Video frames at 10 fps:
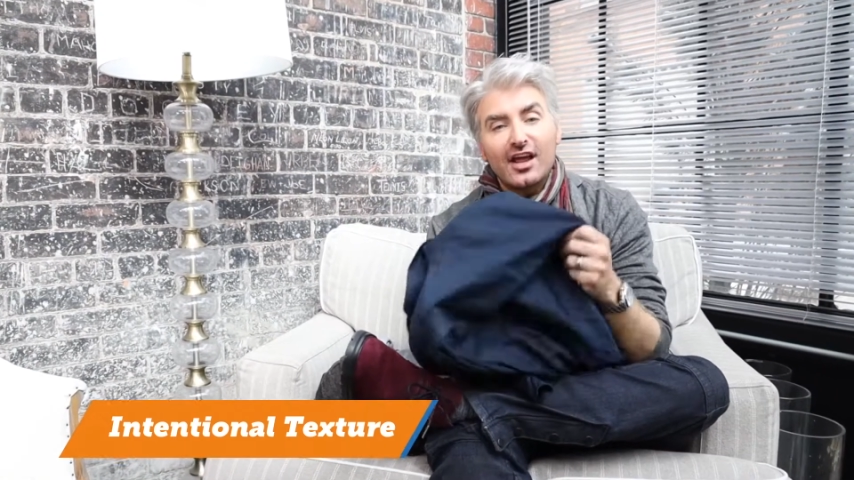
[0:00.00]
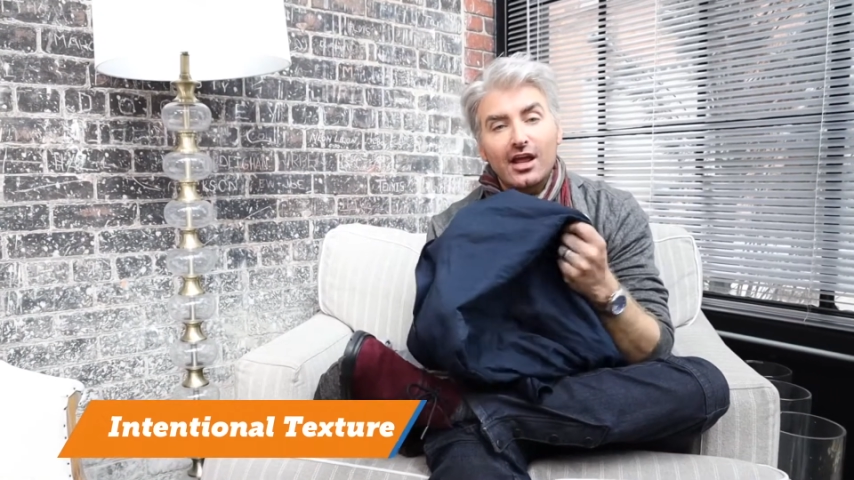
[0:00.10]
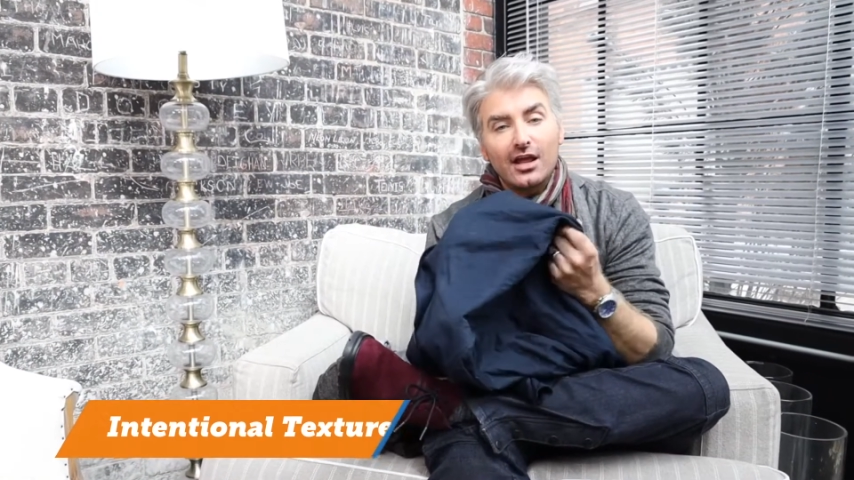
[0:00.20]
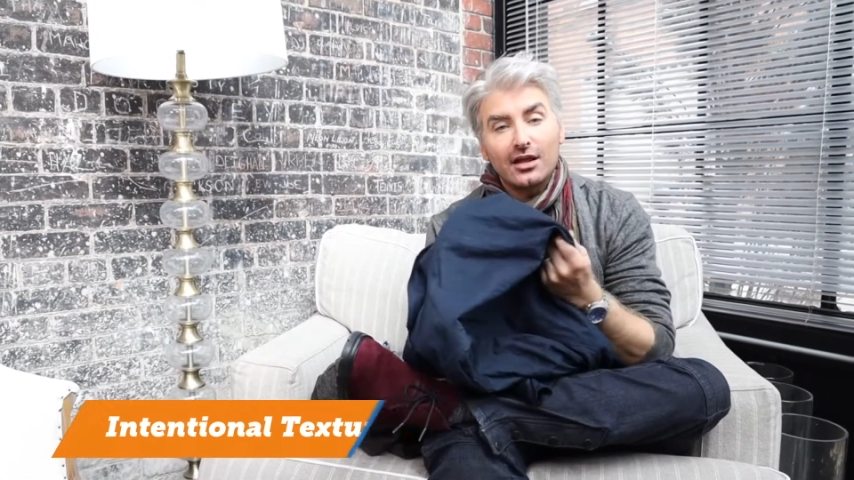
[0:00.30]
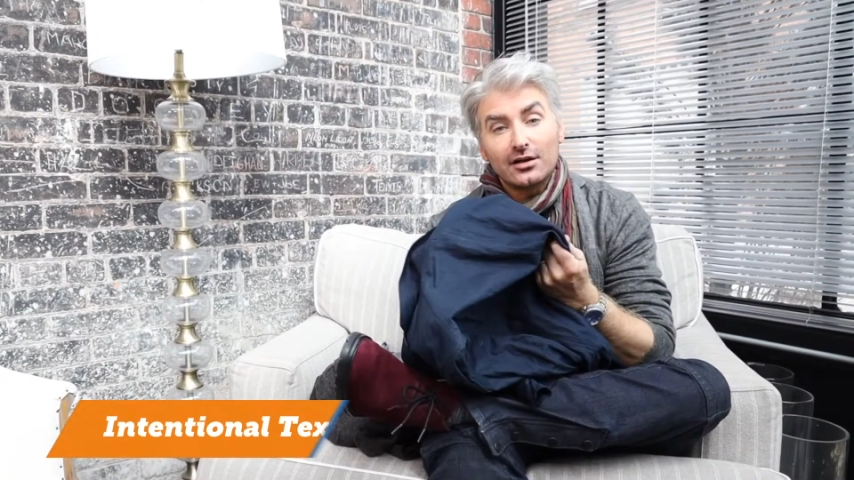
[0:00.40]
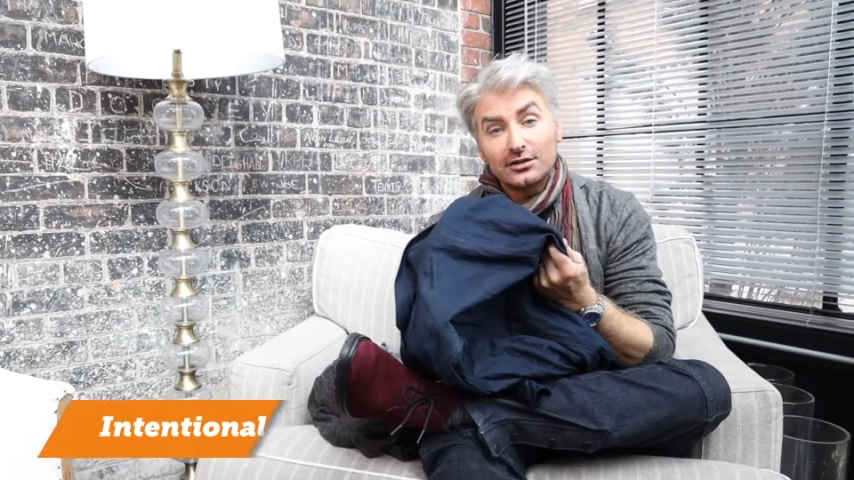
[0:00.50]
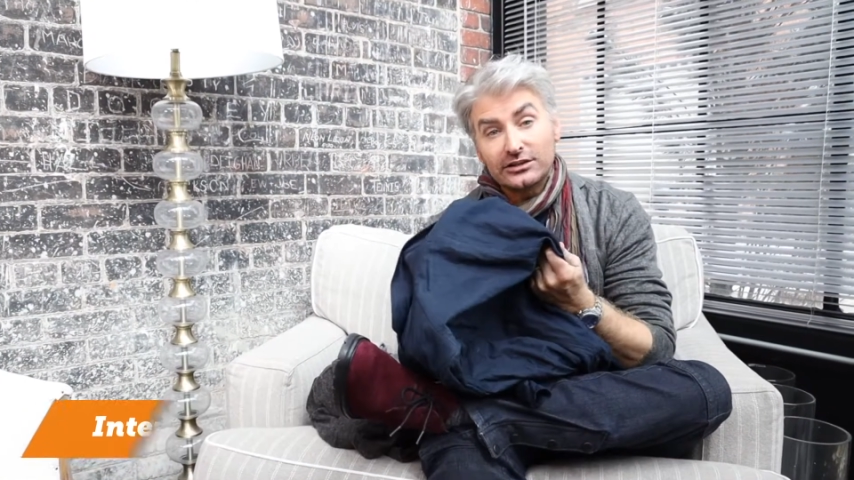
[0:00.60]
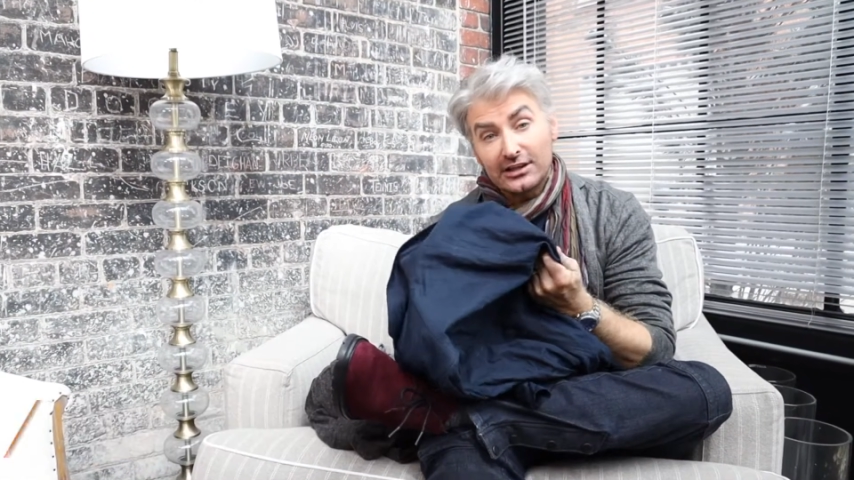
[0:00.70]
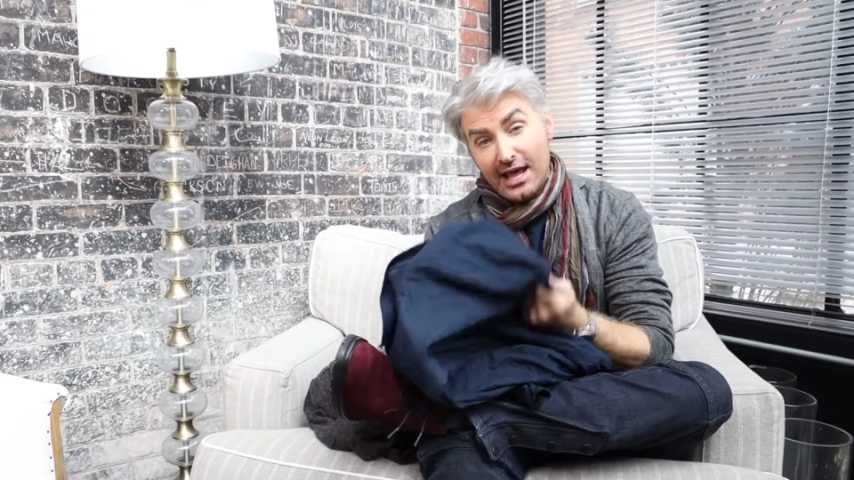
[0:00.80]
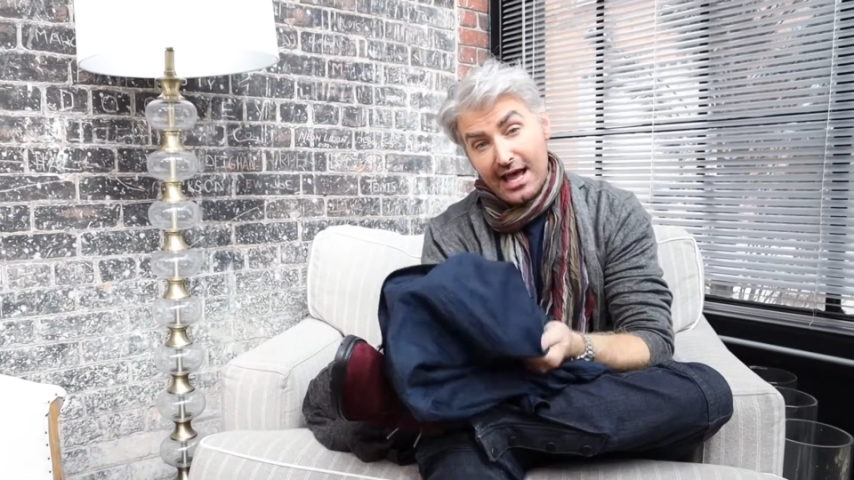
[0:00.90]
a
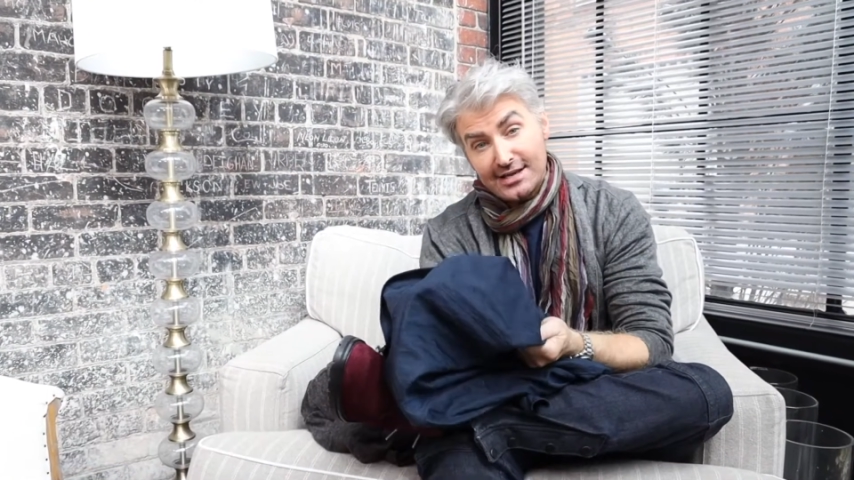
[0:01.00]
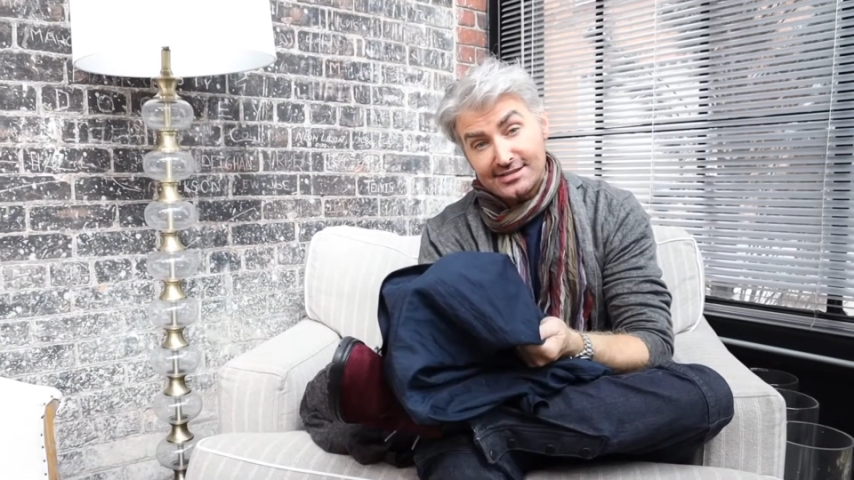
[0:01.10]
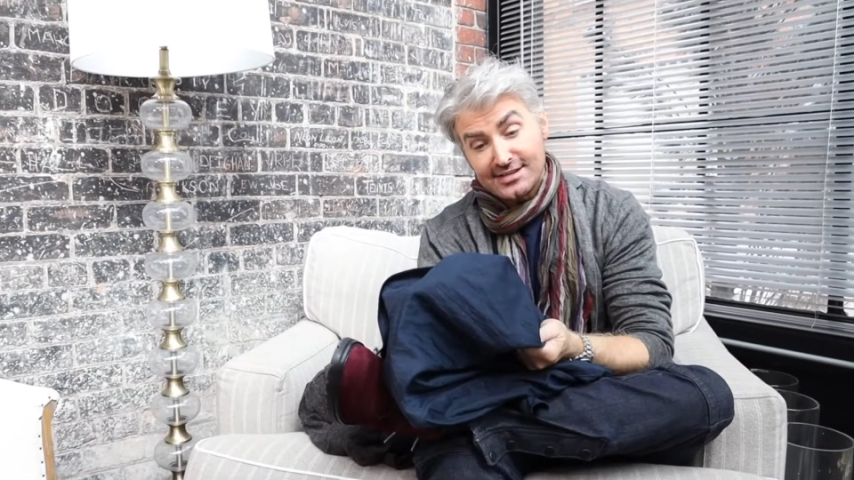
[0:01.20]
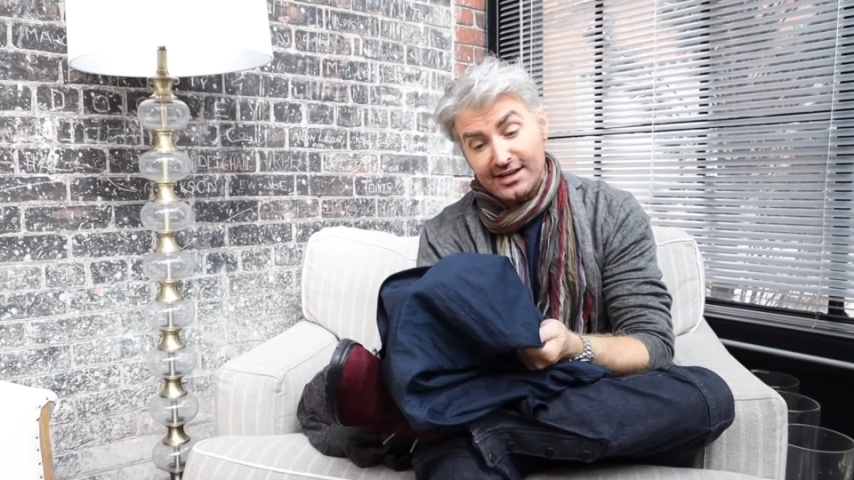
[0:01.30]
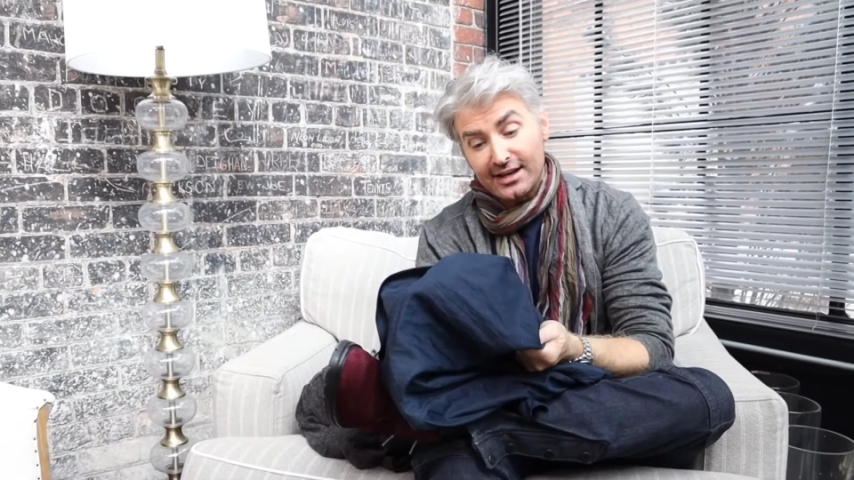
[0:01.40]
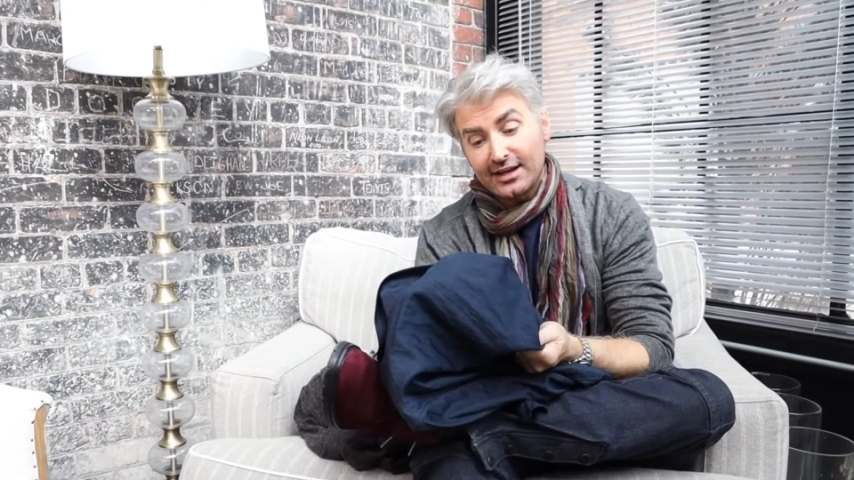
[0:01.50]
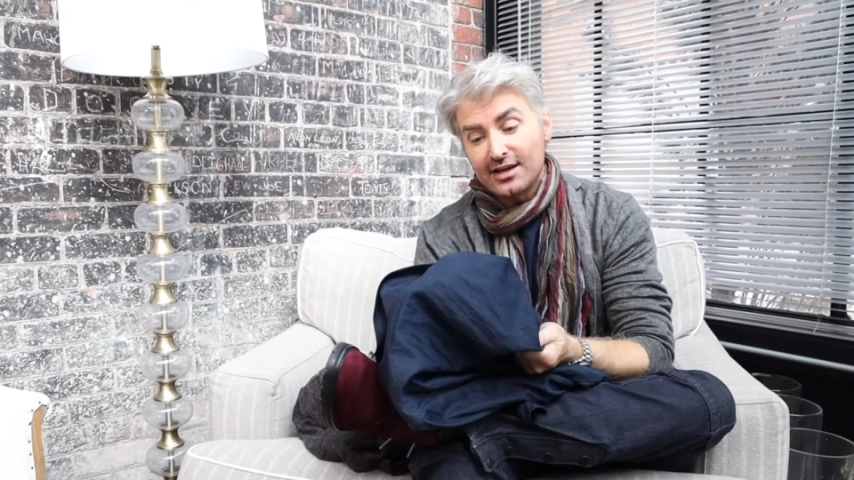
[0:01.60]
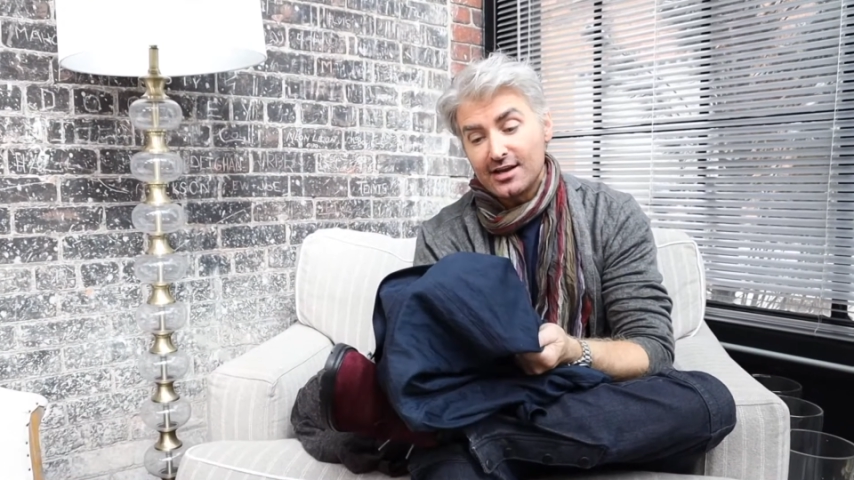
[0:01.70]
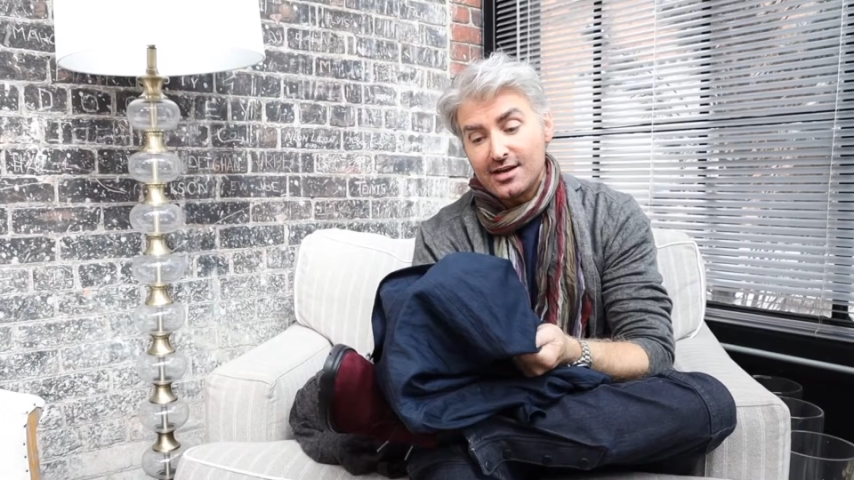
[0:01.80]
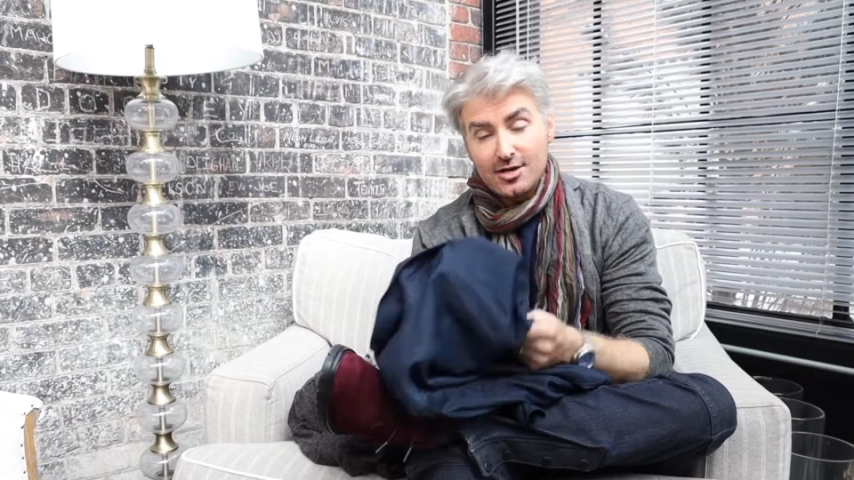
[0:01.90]
classic